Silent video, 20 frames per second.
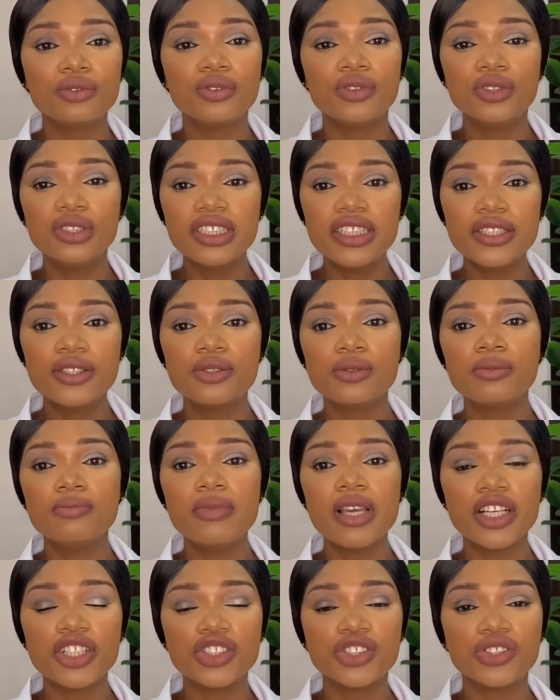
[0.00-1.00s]
need to
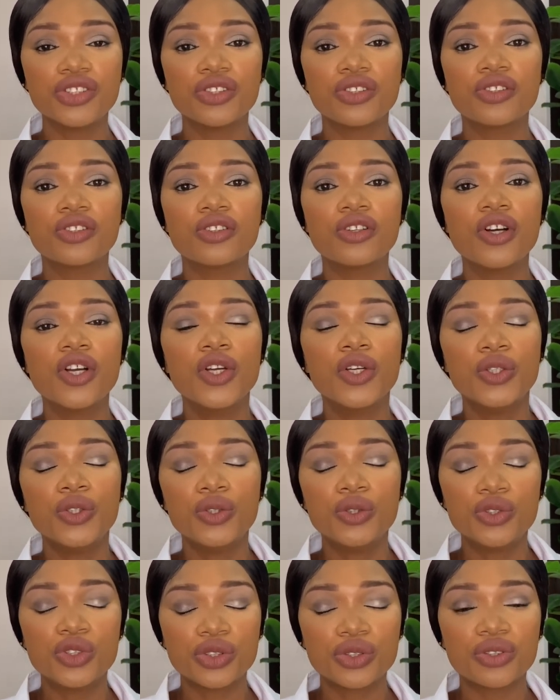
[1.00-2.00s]
make sure
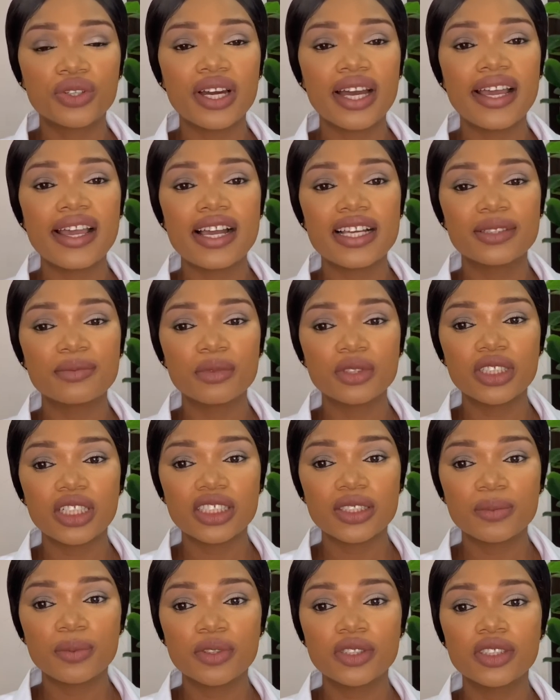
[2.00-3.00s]
you try as much
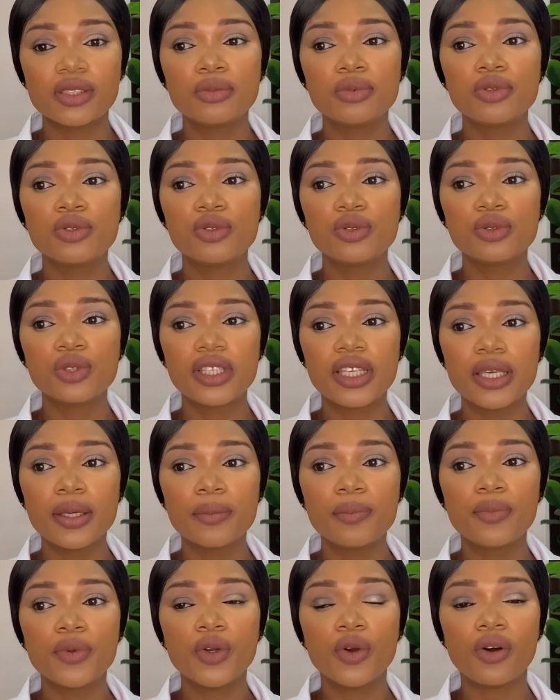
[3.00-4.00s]
as possible to
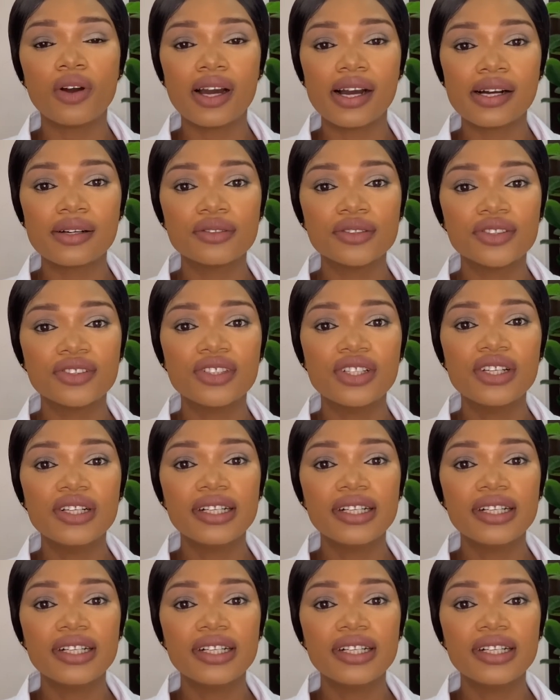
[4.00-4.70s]
keep your house